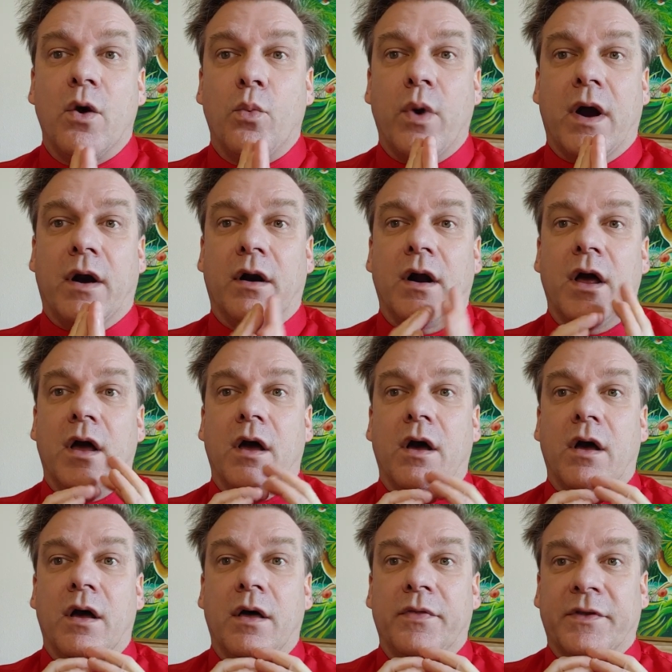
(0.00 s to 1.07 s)
where
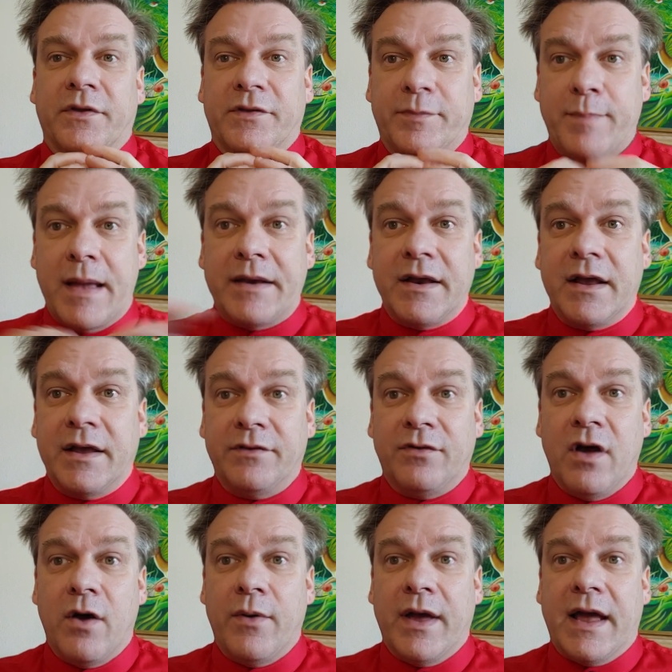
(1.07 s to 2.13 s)
the spending is
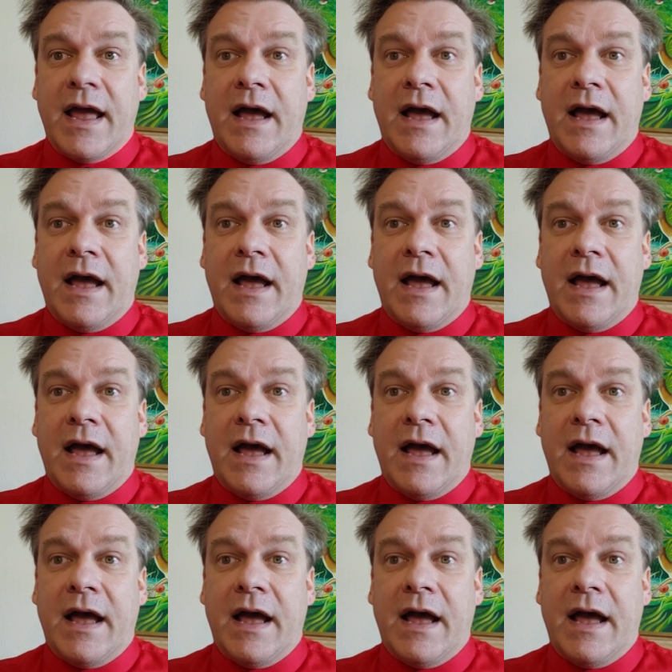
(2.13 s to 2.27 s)
going